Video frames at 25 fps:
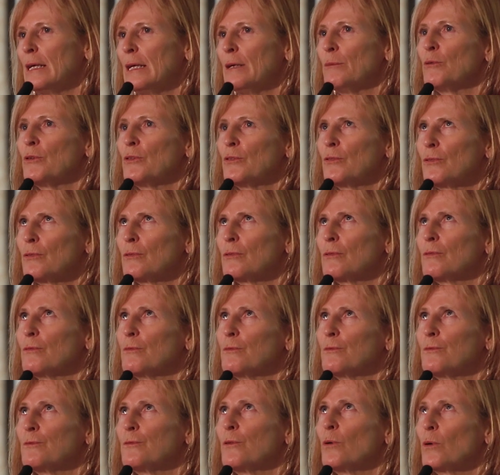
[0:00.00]
it
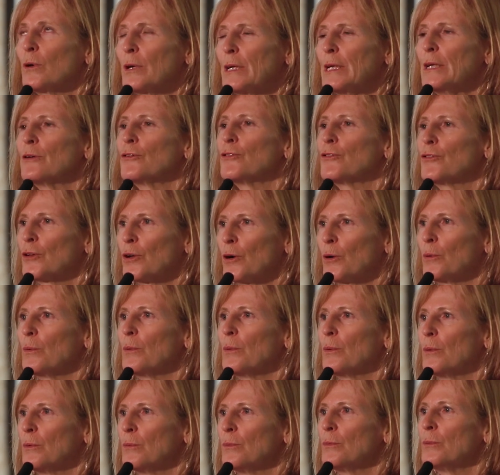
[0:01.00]
was 4 years
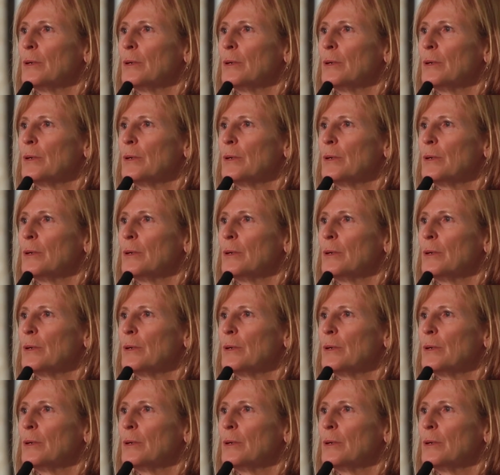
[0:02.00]
ago